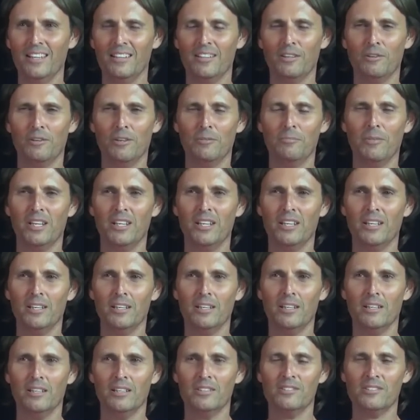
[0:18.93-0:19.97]
There are
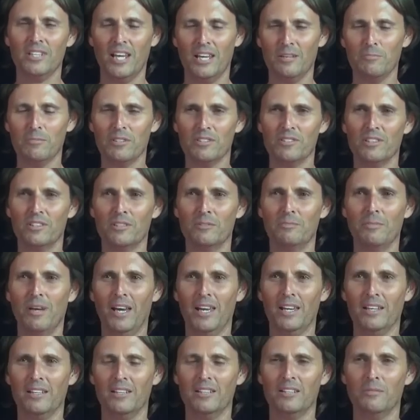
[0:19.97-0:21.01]
many statements that are
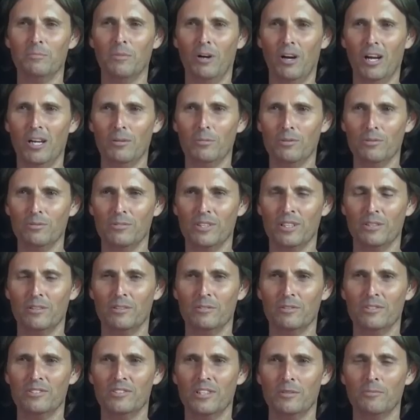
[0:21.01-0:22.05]
made in the Bible that